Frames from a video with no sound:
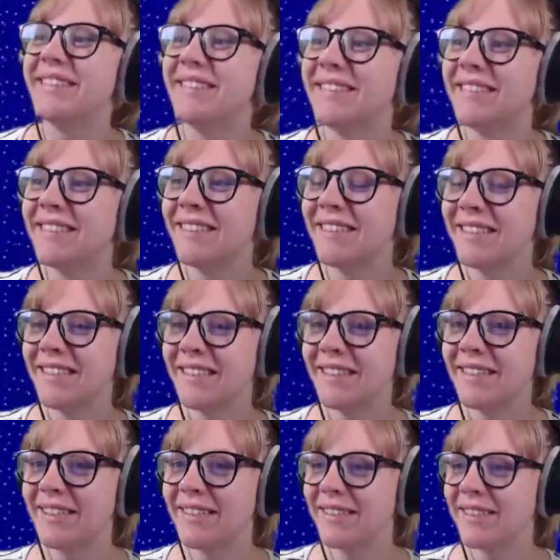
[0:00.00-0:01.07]

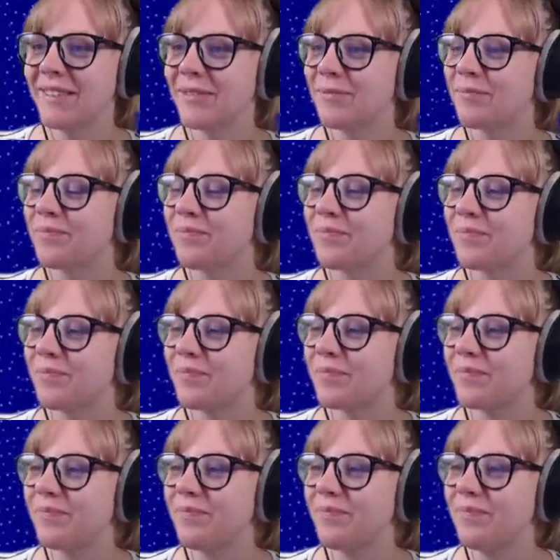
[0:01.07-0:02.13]

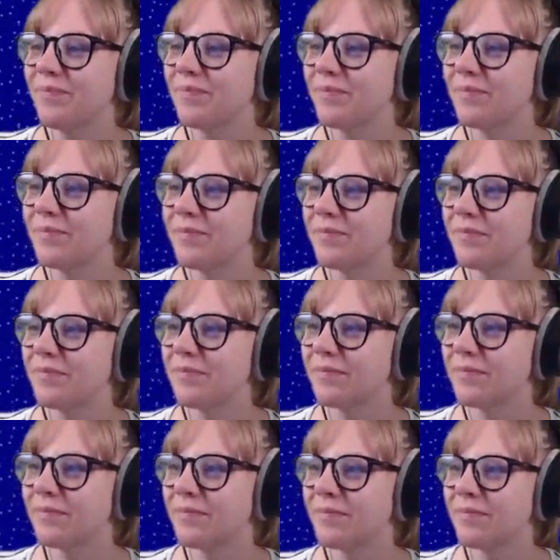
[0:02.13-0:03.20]

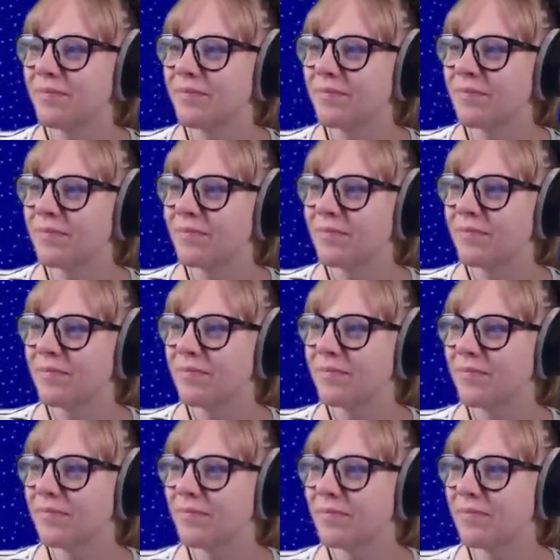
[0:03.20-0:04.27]

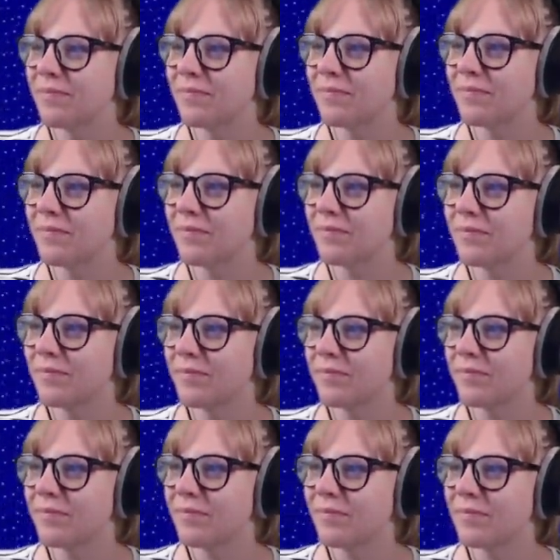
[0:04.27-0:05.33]

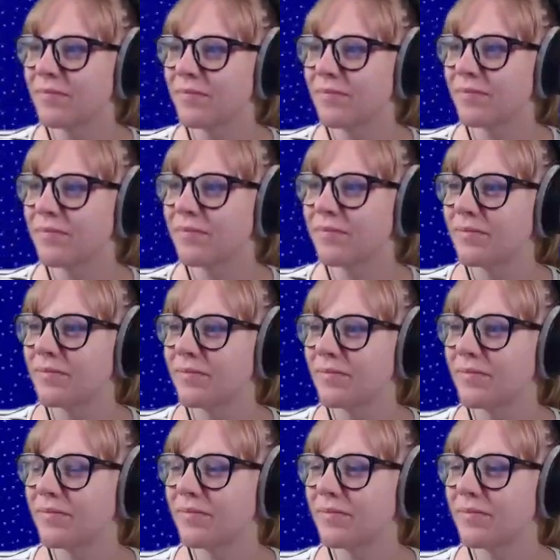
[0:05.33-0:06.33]
(no one is talking)